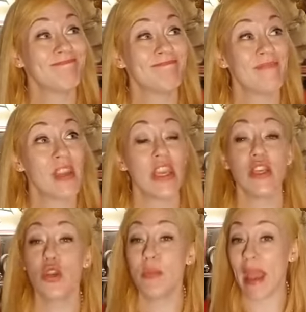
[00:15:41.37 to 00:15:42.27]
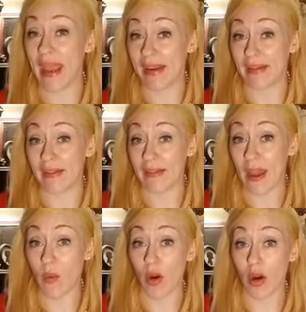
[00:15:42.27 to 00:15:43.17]
inhumane, that
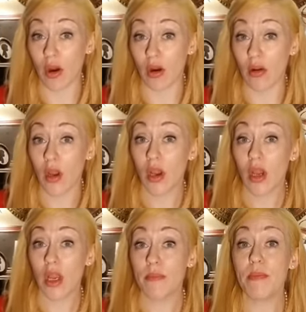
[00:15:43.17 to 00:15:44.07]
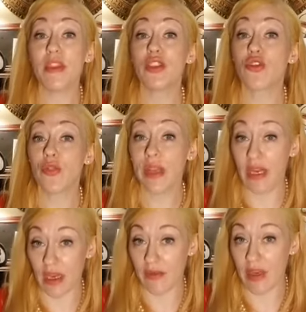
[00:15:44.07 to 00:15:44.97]
were mistreating
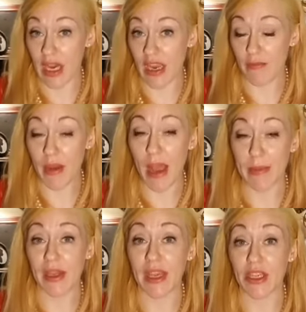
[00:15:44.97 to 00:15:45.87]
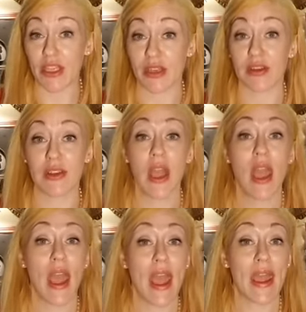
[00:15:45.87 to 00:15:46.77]
of the native populations.
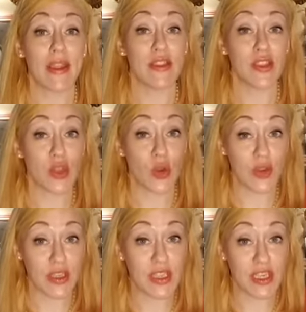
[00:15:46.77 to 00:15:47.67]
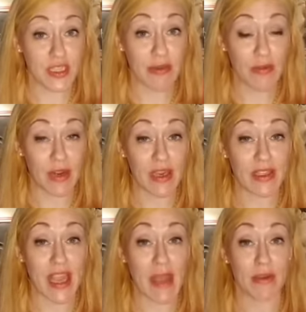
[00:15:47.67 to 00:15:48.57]
And so this needs to be
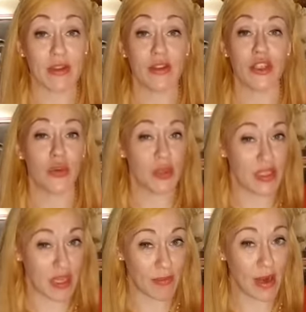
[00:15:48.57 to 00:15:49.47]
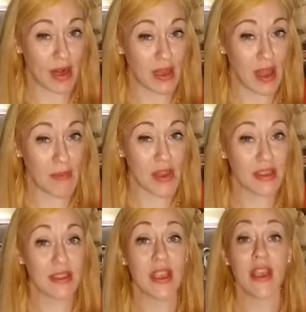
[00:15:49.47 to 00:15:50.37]
re-examined. Should we celebrate
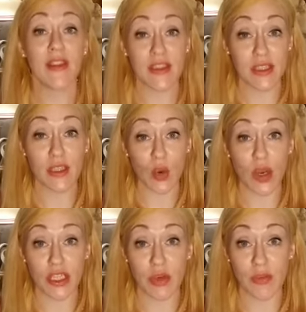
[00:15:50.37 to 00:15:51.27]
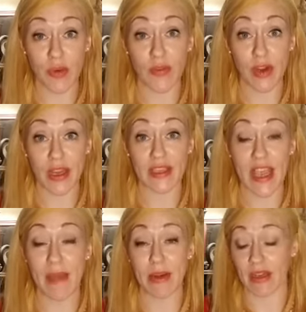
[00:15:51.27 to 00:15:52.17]
Columbus? This is a question we're
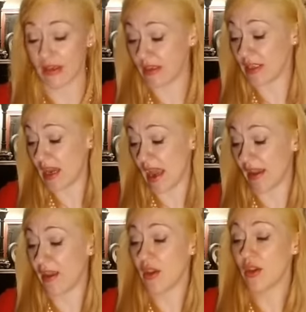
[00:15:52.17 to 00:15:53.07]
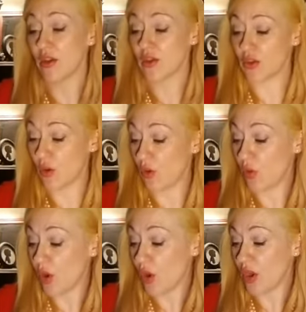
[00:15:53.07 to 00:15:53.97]
re-examining today. So,
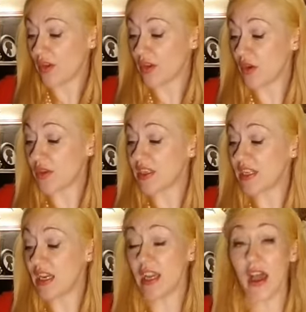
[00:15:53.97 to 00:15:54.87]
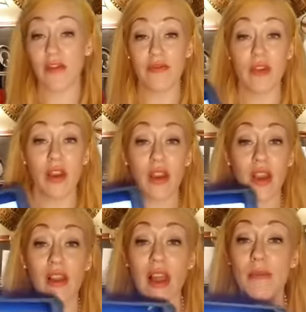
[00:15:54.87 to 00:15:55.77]
the city of
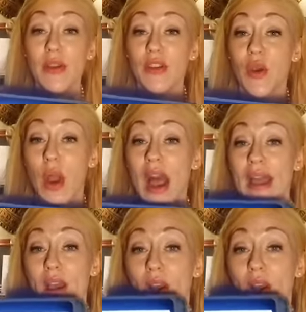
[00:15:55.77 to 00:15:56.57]
Columbus, Ohio,